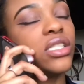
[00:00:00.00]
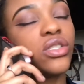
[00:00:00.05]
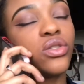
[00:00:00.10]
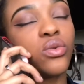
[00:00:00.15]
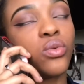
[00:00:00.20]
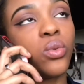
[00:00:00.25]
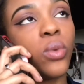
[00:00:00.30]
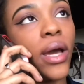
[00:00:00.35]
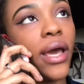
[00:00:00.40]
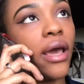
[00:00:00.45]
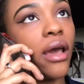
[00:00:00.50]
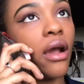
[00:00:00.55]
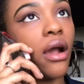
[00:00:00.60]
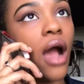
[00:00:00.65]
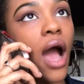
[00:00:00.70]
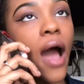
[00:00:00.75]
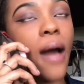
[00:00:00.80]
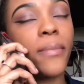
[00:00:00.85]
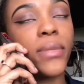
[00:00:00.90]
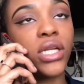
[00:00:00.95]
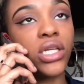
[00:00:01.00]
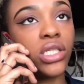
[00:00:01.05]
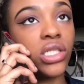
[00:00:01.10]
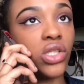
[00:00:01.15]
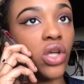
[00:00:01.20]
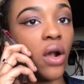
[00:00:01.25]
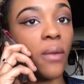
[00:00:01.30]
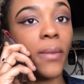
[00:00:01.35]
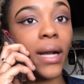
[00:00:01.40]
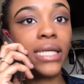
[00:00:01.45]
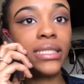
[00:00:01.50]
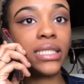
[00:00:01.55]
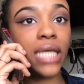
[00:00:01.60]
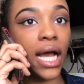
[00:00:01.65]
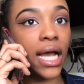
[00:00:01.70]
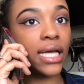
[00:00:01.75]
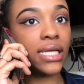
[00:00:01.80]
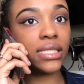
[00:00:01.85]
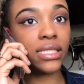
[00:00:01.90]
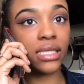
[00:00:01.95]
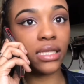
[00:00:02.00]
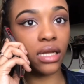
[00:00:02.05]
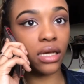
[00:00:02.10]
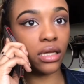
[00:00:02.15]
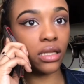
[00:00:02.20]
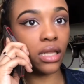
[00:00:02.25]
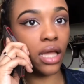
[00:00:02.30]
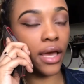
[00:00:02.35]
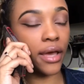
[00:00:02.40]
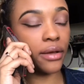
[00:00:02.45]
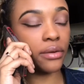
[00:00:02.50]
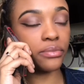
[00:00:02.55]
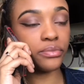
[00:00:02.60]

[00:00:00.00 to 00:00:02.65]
swear I'm gonna start my diet today. Like,